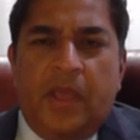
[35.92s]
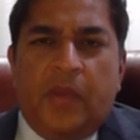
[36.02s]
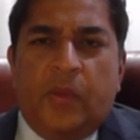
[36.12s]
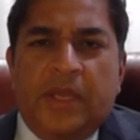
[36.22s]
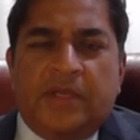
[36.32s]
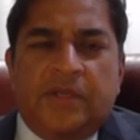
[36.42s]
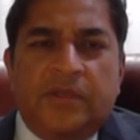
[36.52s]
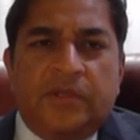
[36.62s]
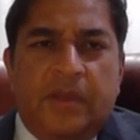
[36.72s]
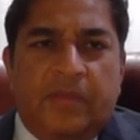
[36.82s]
we need to do
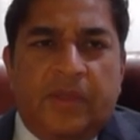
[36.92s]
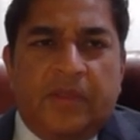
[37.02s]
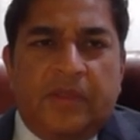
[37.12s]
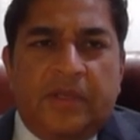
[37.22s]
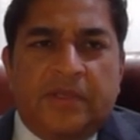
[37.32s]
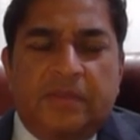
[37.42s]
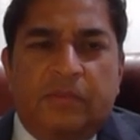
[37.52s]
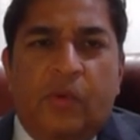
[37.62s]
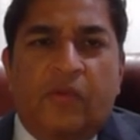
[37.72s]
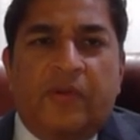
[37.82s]
something that is
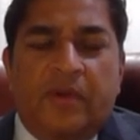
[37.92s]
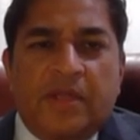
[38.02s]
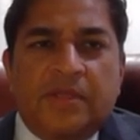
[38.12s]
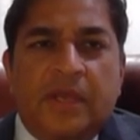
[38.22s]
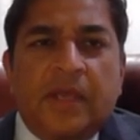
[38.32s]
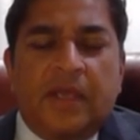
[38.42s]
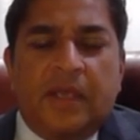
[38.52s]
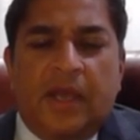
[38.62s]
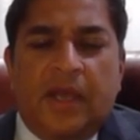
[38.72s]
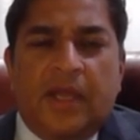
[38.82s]
more forensic
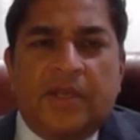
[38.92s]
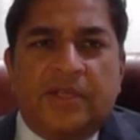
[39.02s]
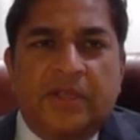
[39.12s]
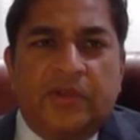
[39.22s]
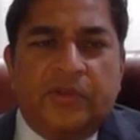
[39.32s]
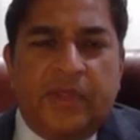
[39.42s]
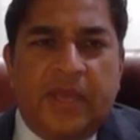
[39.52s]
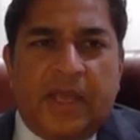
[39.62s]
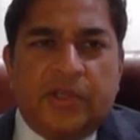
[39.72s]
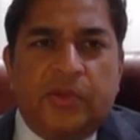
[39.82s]
and deals with the
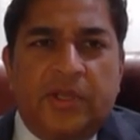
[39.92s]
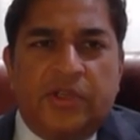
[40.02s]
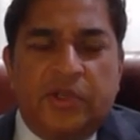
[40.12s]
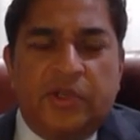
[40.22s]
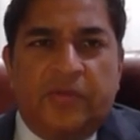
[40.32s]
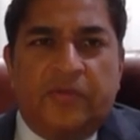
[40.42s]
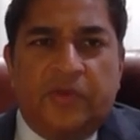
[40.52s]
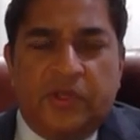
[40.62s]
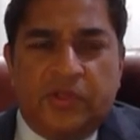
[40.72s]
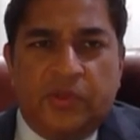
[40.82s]
actual issue
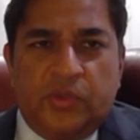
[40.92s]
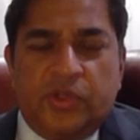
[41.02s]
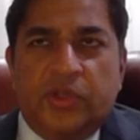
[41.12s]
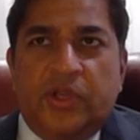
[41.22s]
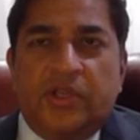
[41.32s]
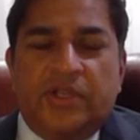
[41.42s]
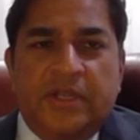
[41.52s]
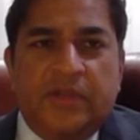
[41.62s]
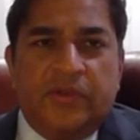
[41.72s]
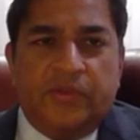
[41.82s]
of distortion and
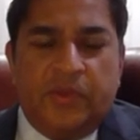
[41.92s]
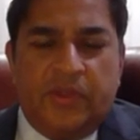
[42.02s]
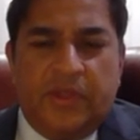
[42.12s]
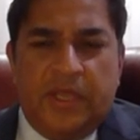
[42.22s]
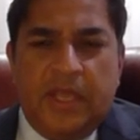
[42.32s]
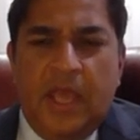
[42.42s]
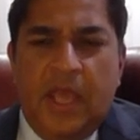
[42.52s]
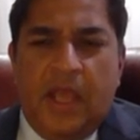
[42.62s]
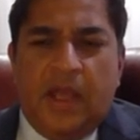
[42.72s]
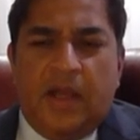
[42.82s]
deals with the
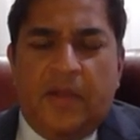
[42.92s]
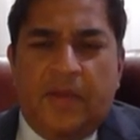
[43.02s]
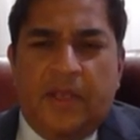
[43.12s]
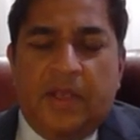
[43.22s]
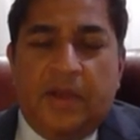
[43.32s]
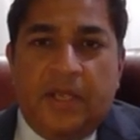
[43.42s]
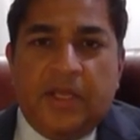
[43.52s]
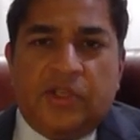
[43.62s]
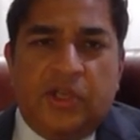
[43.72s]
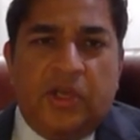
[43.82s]

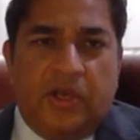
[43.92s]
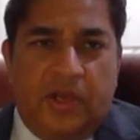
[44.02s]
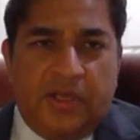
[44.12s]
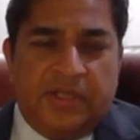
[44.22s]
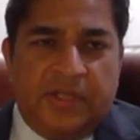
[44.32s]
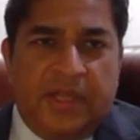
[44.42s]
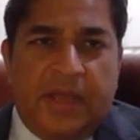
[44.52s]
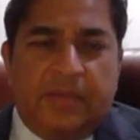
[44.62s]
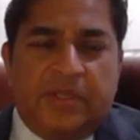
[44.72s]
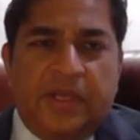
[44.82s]
internalizing
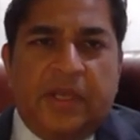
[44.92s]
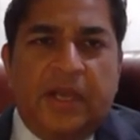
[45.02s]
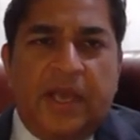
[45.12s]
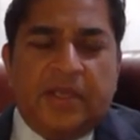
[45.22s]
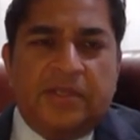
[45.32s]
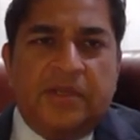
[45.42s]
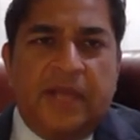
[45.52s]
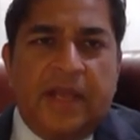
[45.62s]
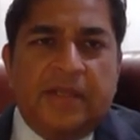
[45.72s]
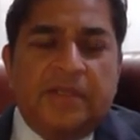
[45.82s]
that particular
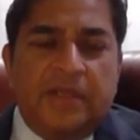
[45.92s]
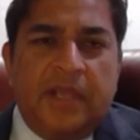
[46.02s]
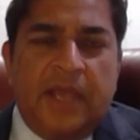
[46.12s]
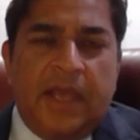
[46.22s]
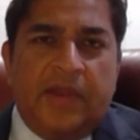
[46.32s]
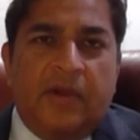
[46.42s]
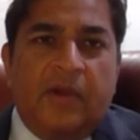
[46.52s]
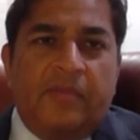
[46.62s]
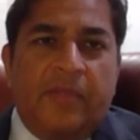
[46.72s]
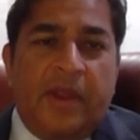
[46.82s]
externality. And
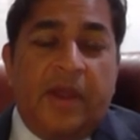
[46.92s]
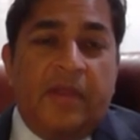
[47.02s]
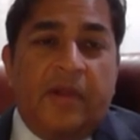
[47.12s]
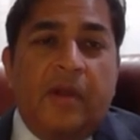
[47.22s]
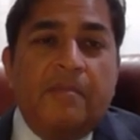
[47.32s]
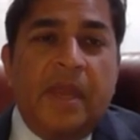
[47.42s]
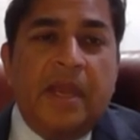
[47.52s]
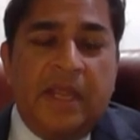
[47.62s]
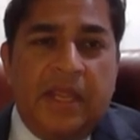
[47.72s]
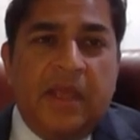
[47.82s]
there are
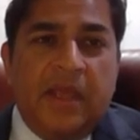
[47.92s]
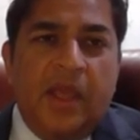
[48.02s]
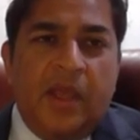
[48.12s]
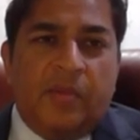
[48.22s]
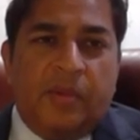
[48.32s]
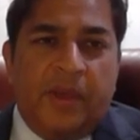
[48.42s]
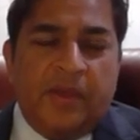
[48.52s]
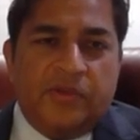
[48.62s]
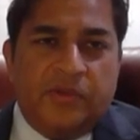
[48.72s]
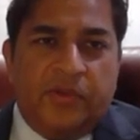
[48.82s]
many
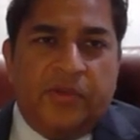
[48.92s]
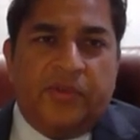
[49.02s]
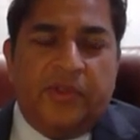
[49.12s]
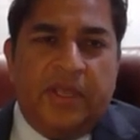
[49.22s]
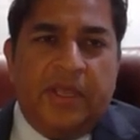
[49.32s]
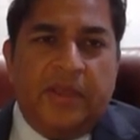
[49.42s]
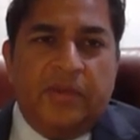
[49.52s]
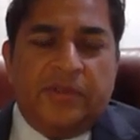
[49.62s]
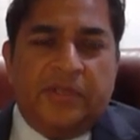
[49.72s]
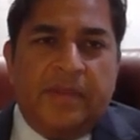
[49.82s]
proposals. The
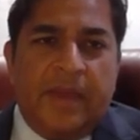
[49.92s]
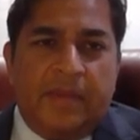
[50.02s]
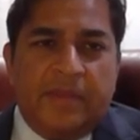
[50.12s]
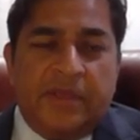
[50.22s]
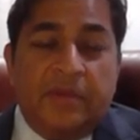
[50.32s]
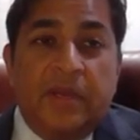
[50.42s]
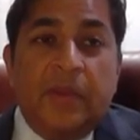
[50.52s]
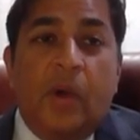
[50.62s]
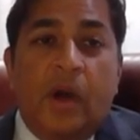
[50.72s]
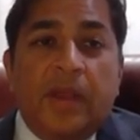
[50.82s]
EU CBAM is
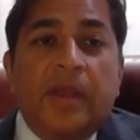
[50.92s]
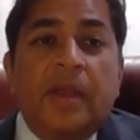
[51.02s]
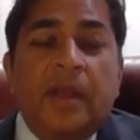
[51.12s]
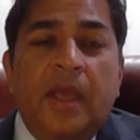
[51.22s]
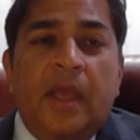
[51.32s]
only one.